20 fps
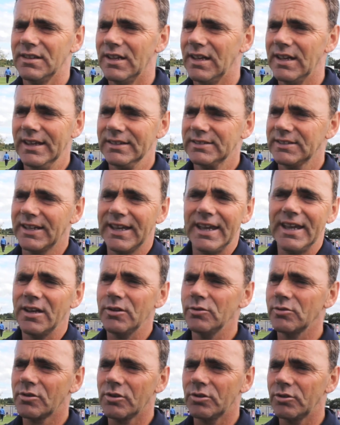a
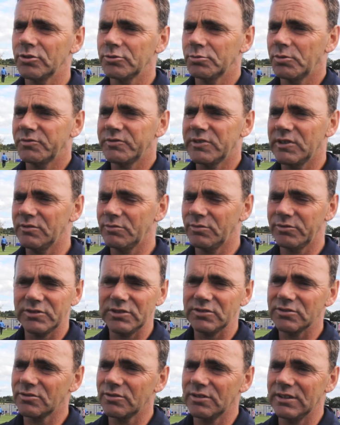get-out clause. We've
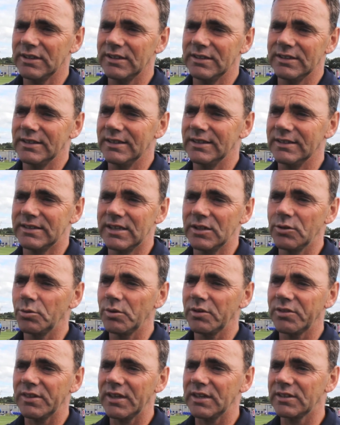just got to deal
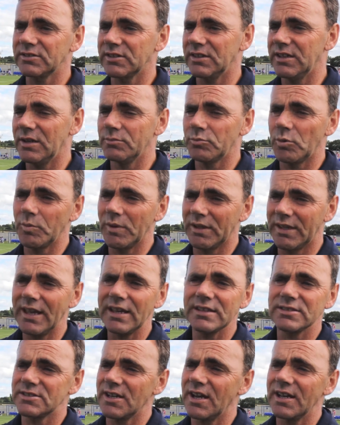with things, and then when we
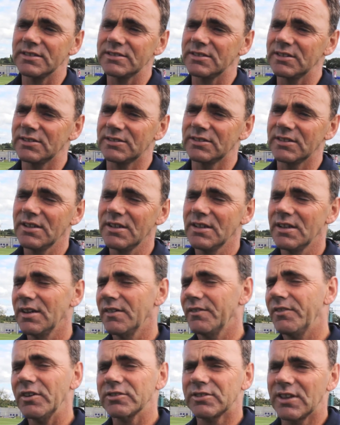get chances,
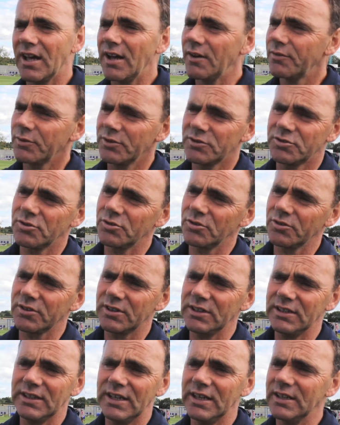first half with two or
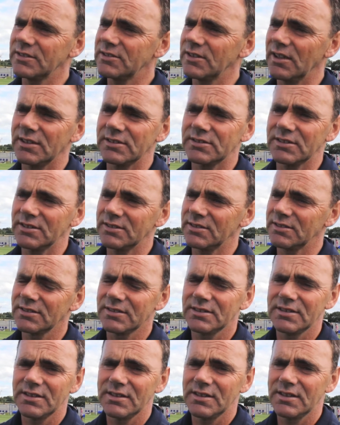three great chances,
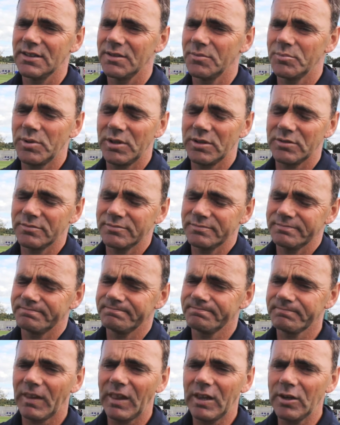but
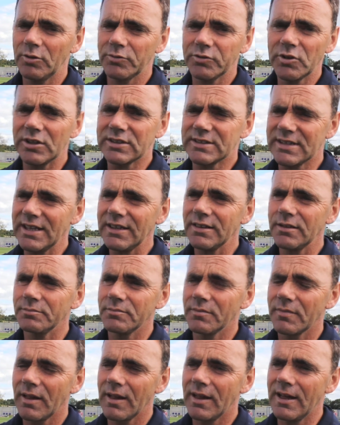you know, we've got to take
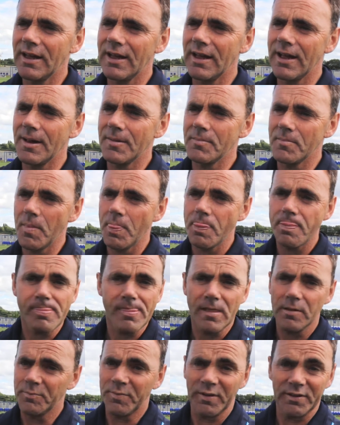them.
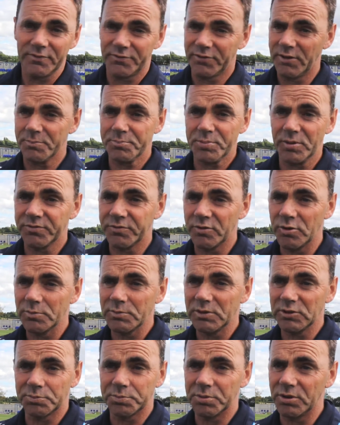But for a
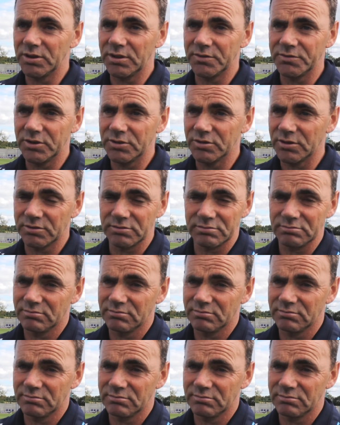performance point of view,